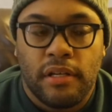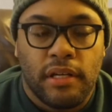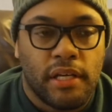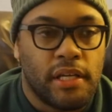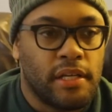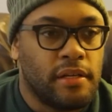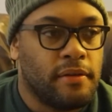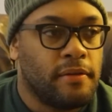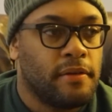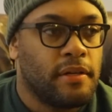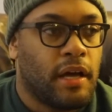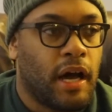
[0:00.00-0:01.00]
And
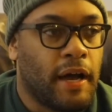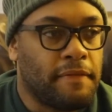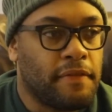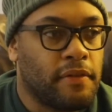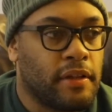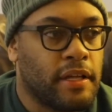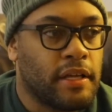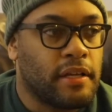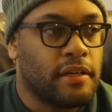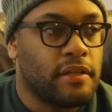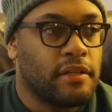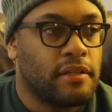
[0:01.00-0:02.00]
I feel like
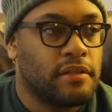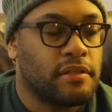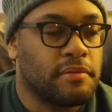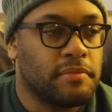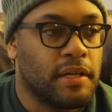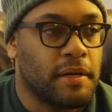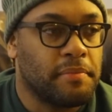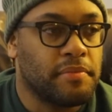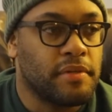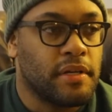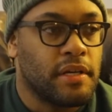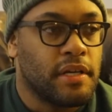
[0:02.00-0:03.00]

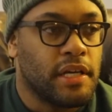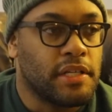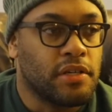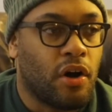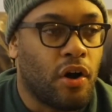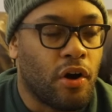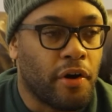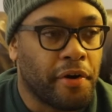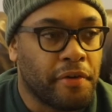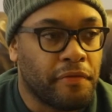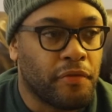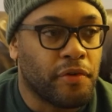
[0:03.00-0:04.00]
sometimes it's
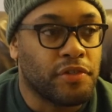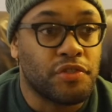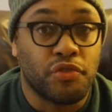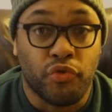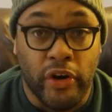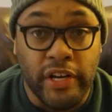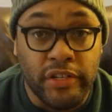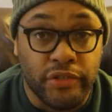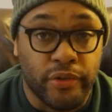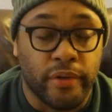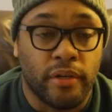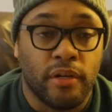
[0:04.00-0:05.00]
hard for a
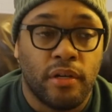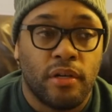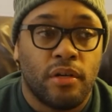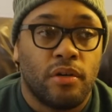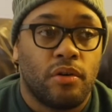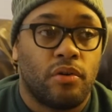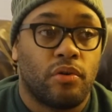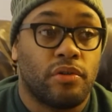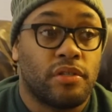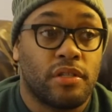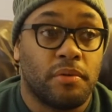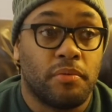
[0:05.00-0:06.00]
stranger or
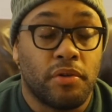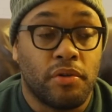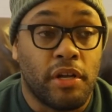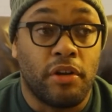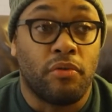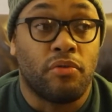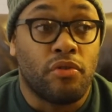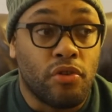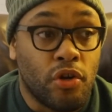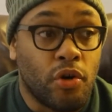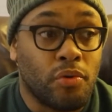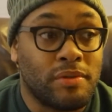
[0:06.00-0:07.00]
someone they don't
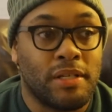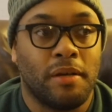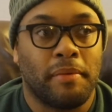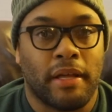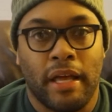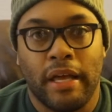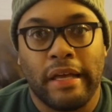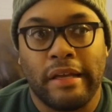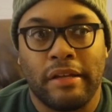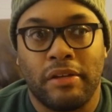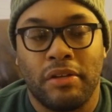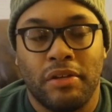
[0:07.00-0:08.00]
know, tell them like,
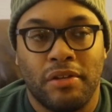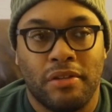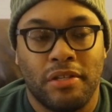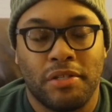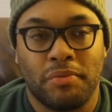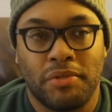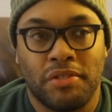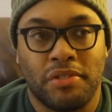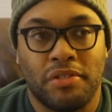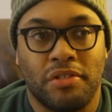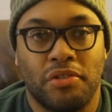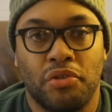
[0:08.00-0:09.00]
hey, this is what you
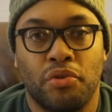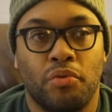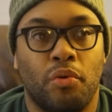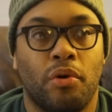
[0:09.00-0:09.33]
should do,